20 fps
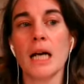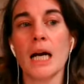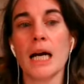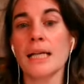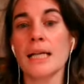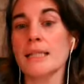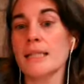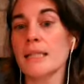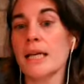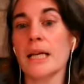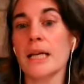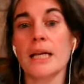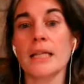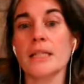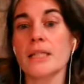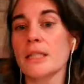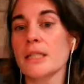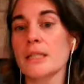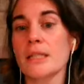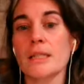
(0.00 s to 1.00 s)
I said,
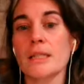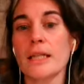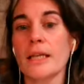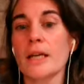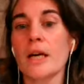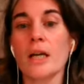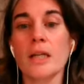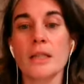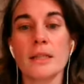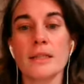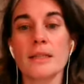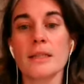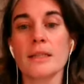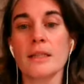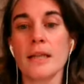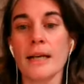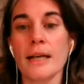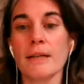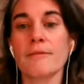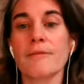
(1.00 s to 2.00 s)
it hurts.
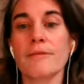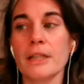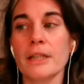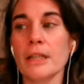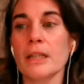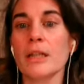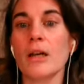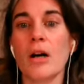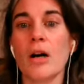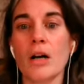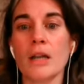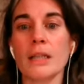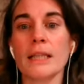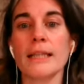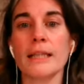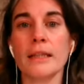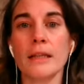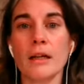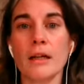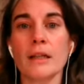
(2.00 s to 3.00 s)
I can feel it all
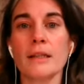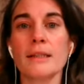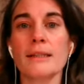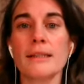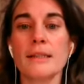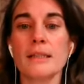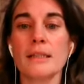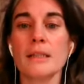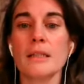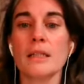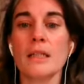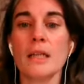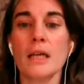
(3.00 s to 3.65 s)
and it hurts.